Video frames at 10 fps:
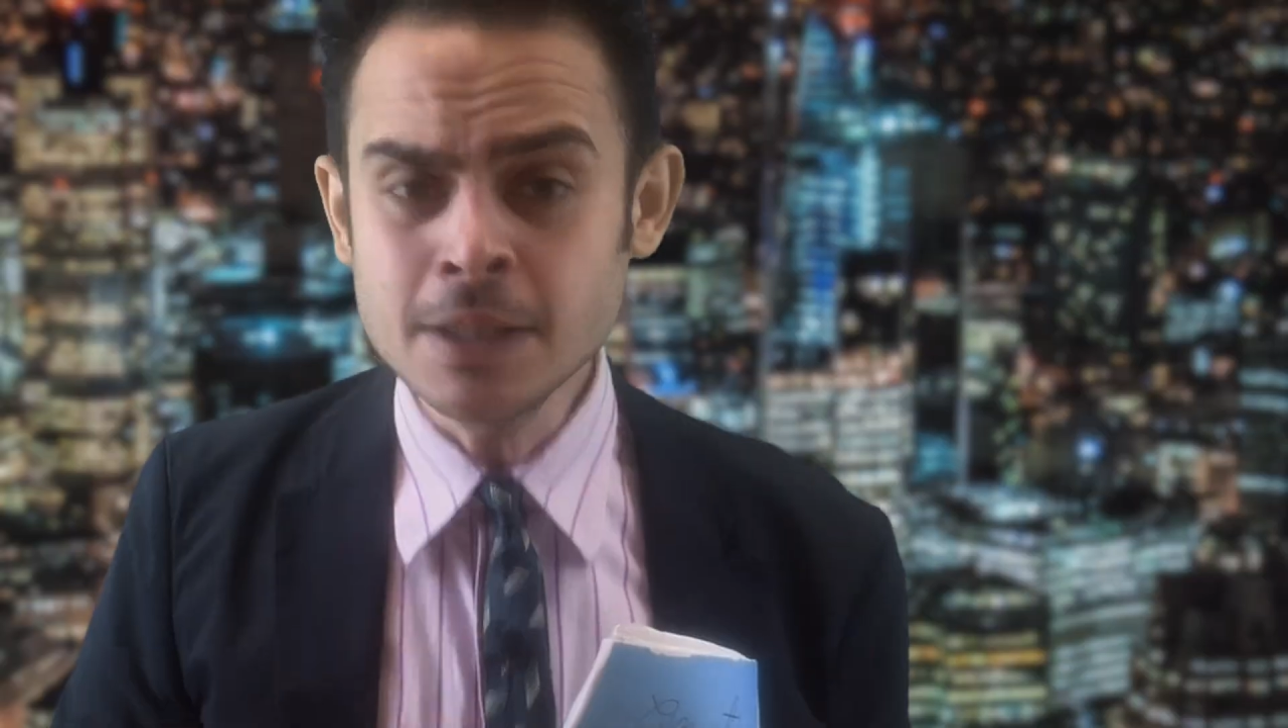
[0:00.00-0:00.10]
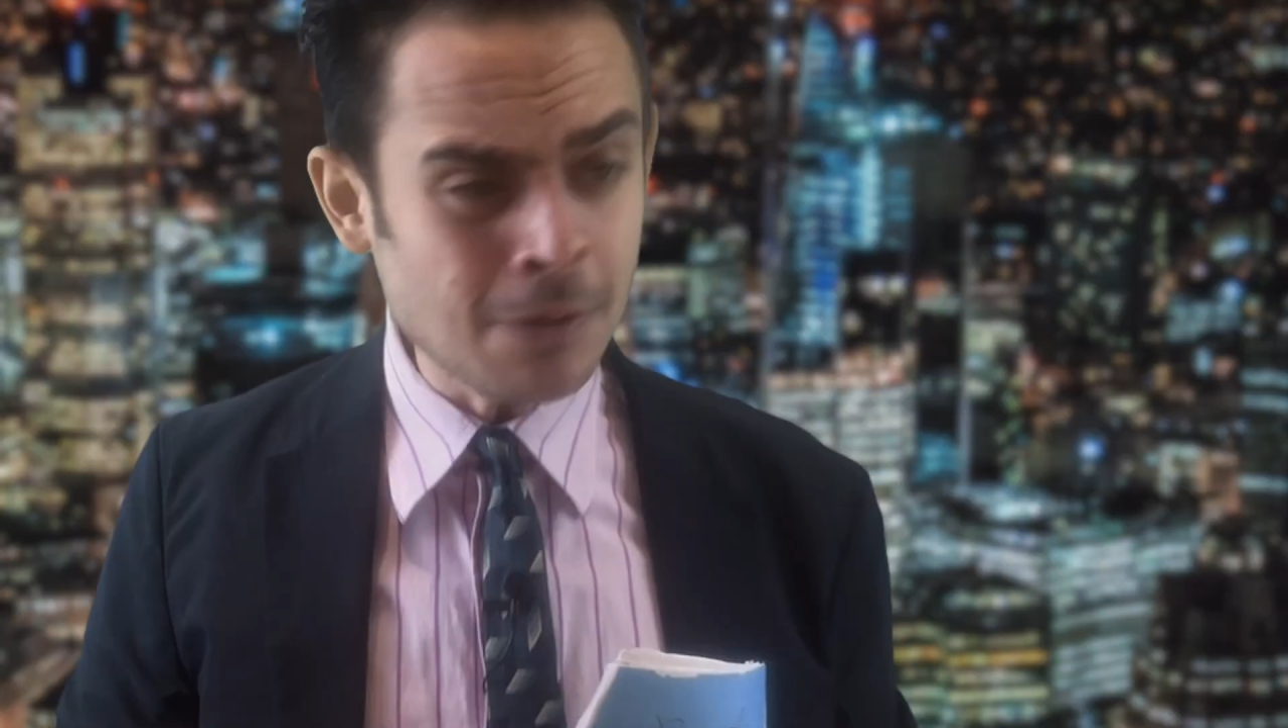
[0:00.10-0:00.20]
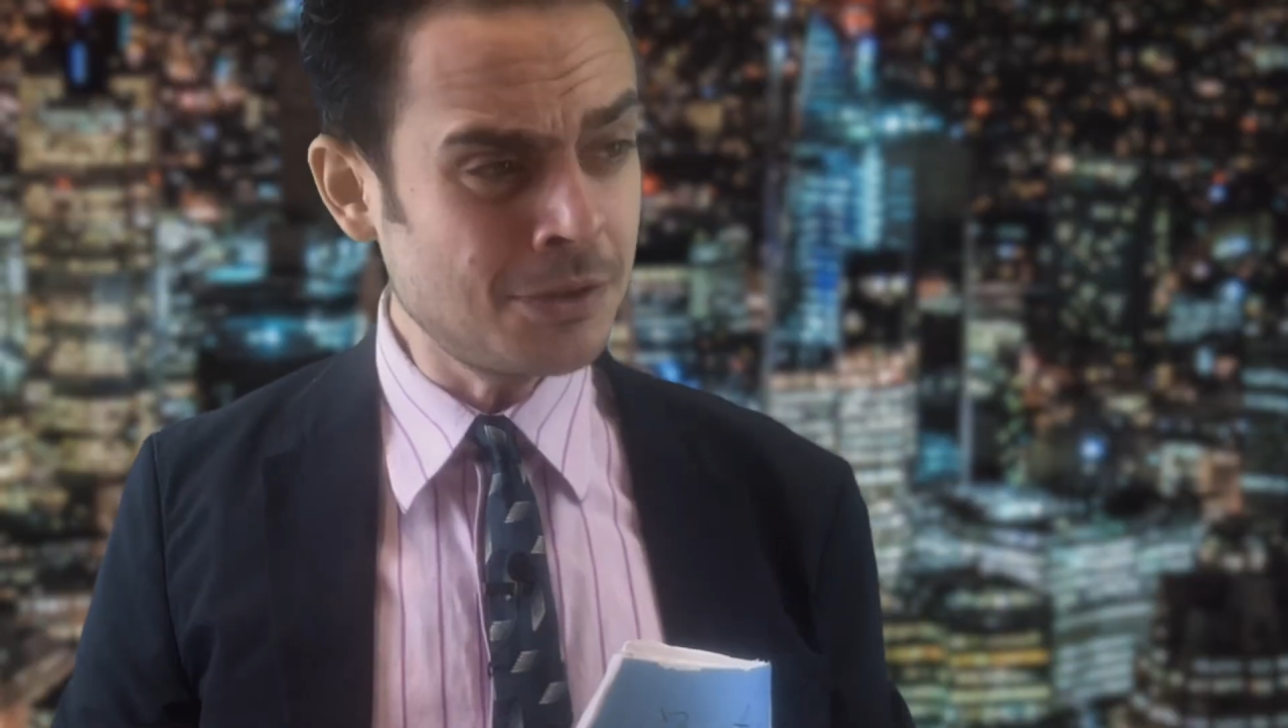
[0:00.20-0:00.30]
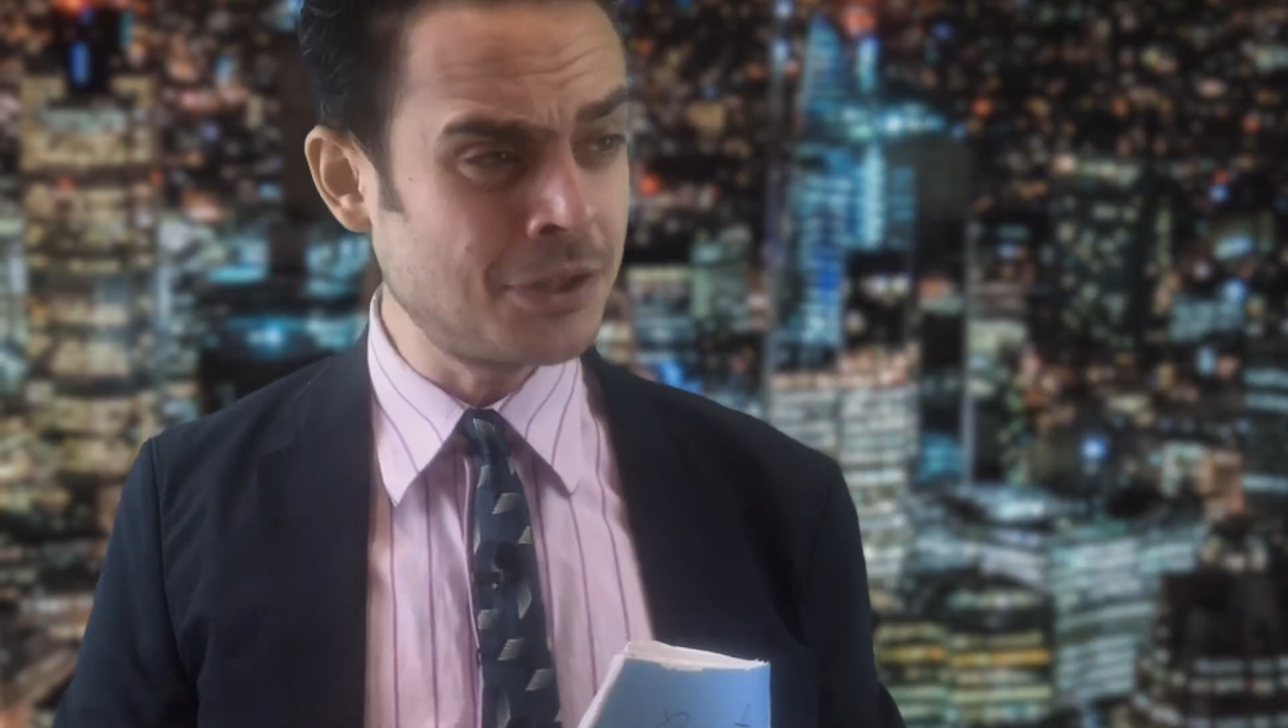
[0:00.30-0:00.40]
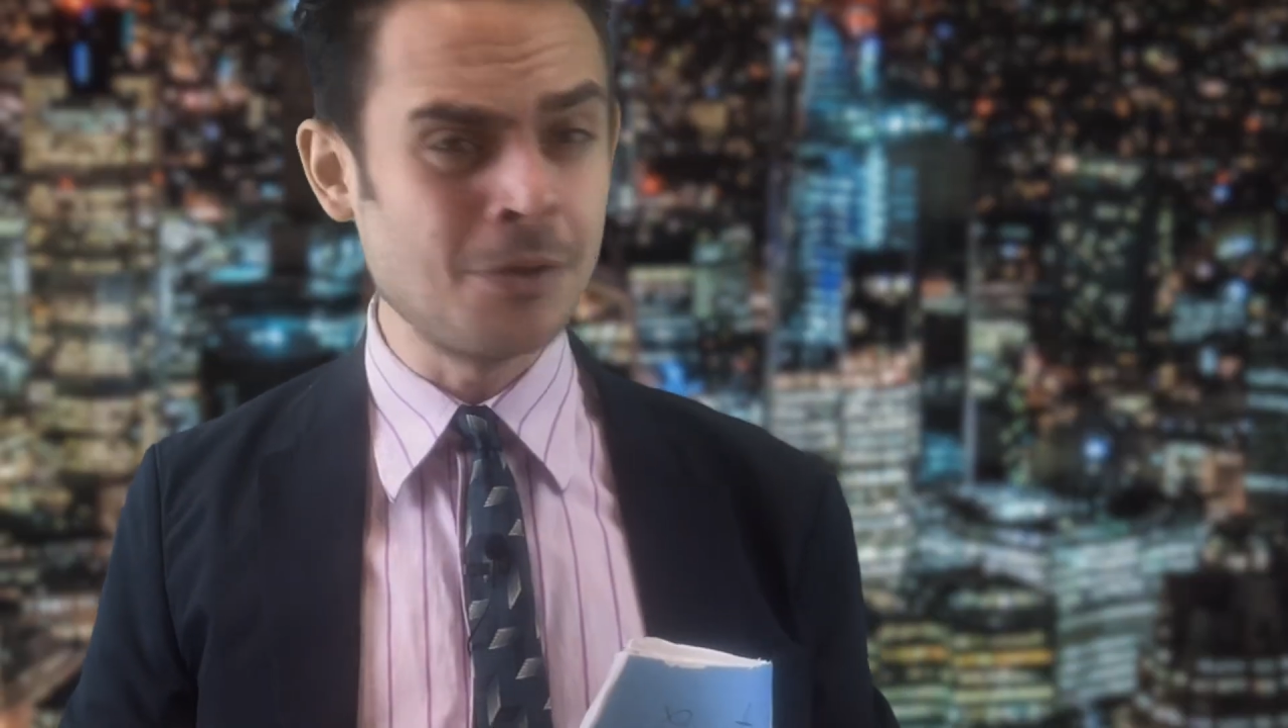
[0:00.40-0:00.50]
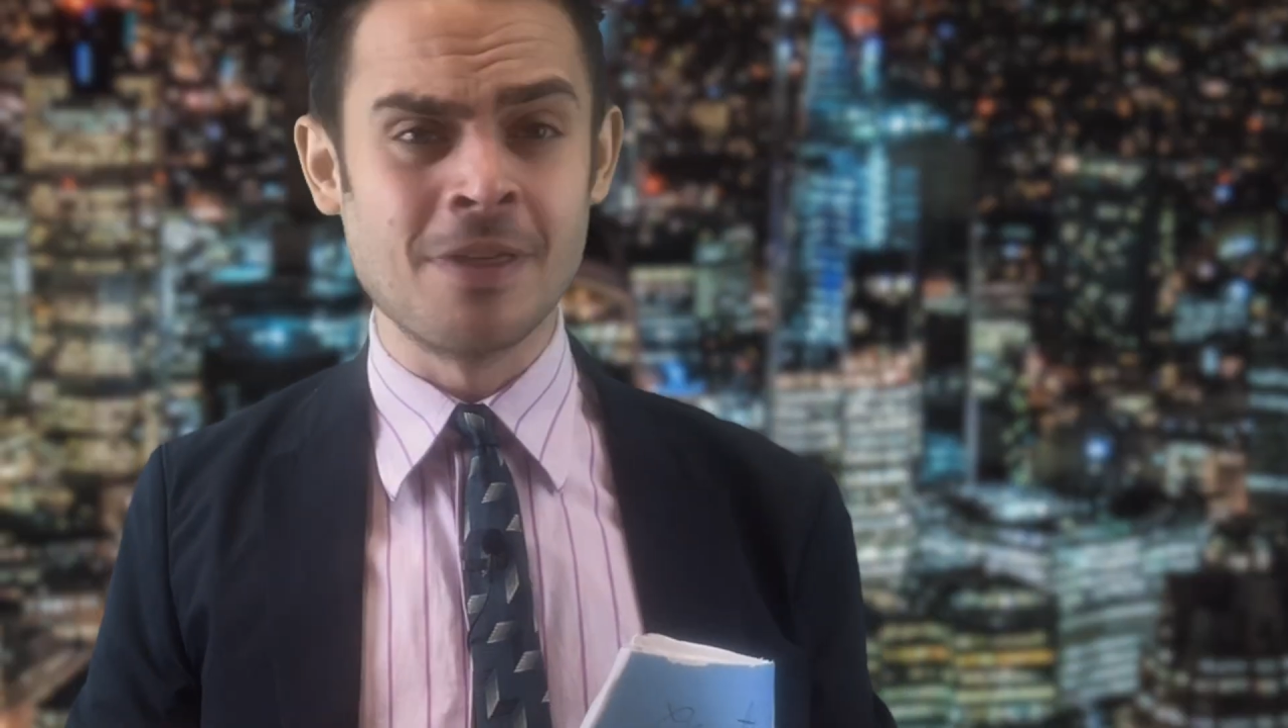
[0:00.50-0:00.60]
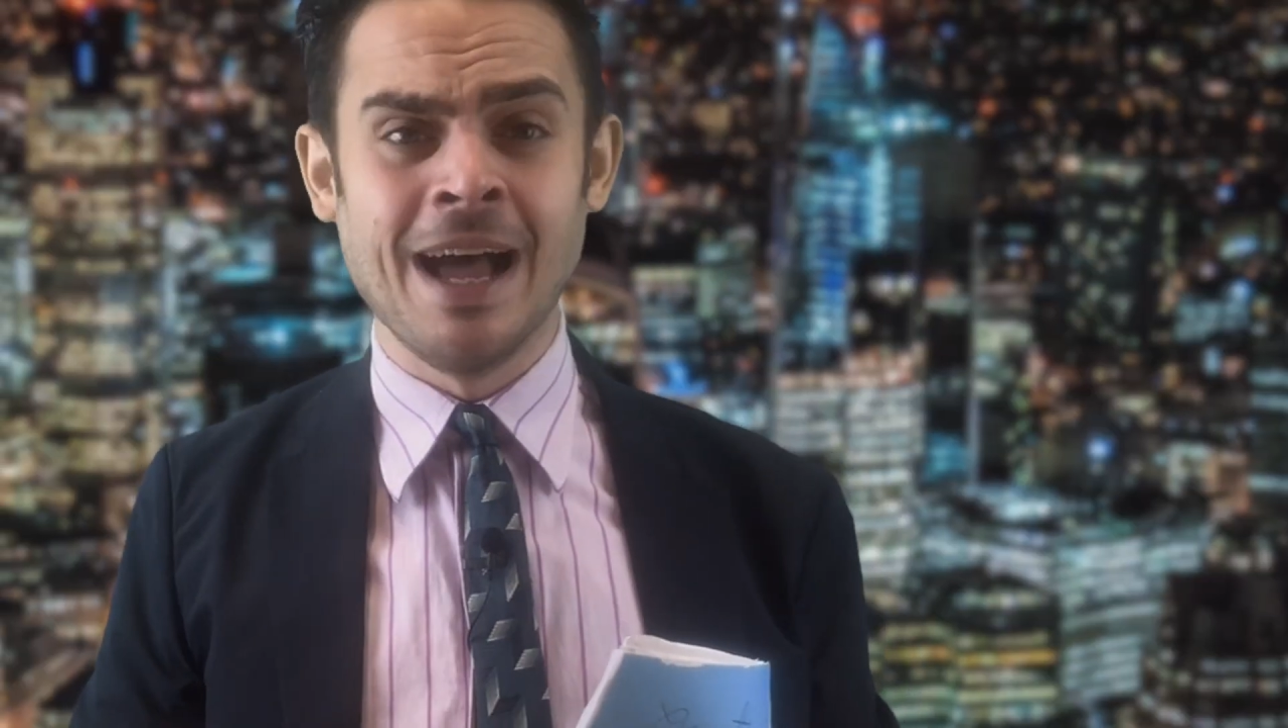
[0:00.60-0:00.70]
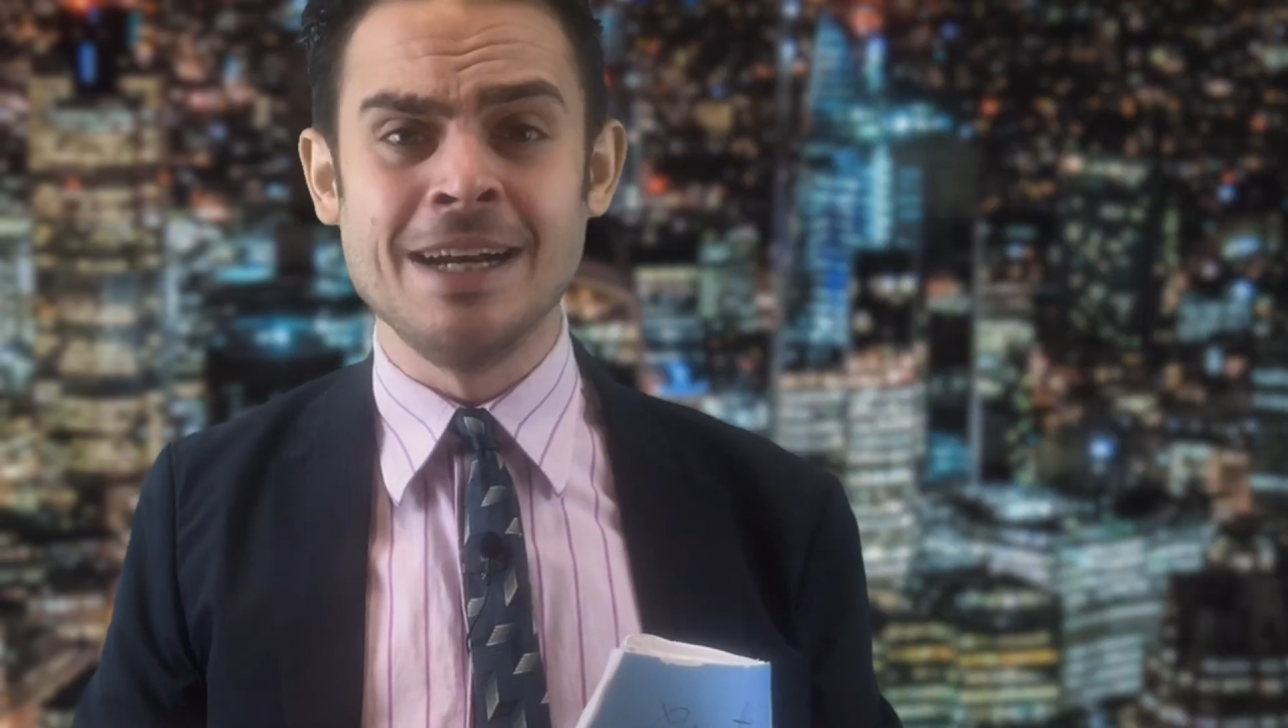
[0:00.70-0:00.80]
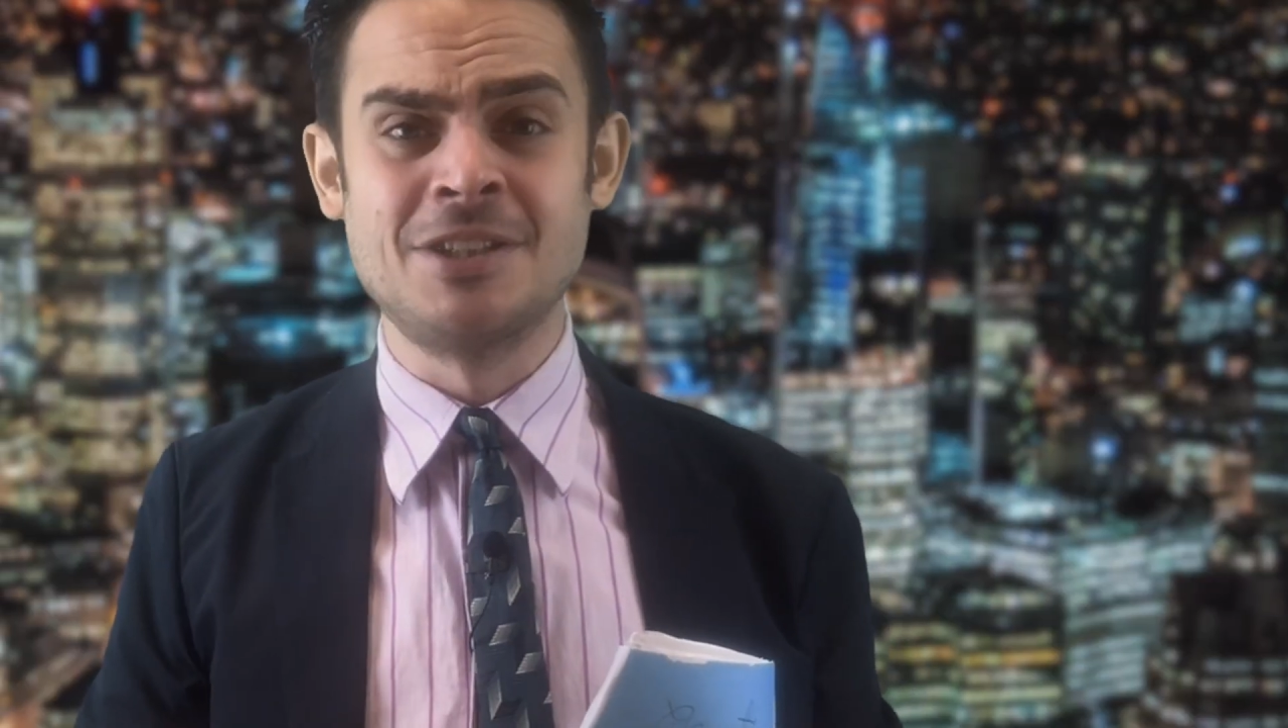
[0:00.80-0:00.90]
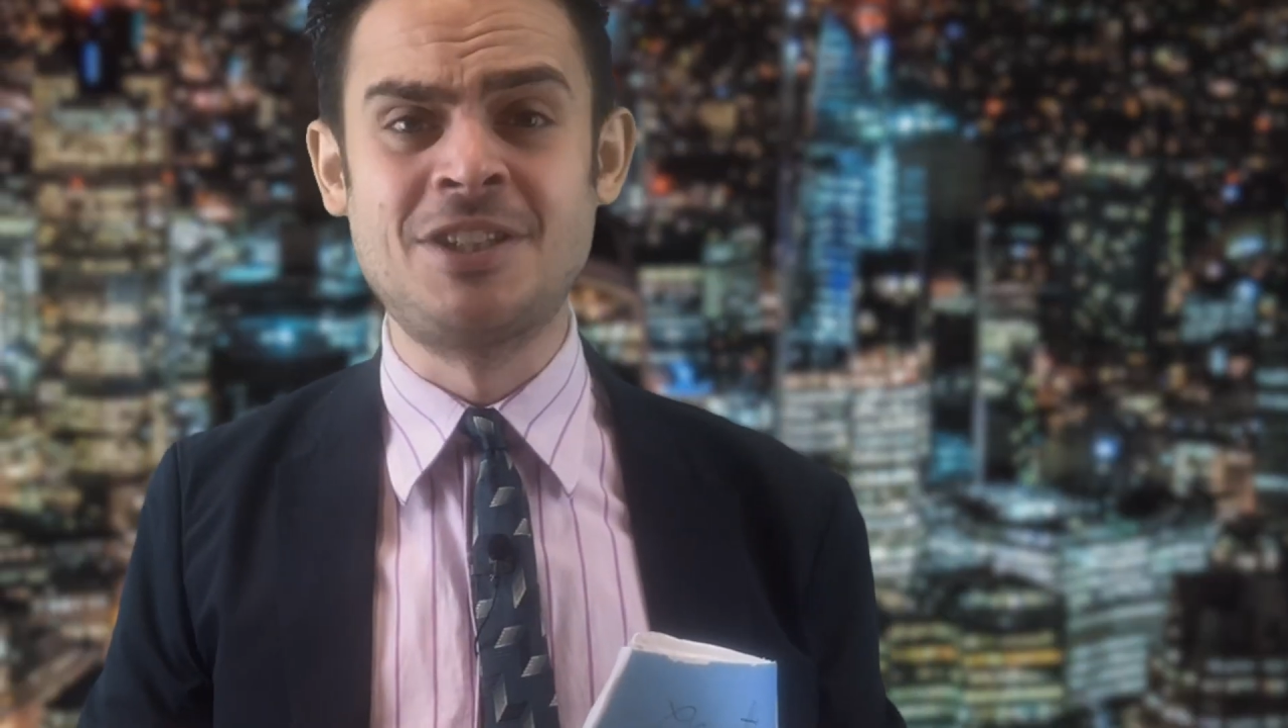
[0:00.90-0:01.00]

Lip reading: Don't do that,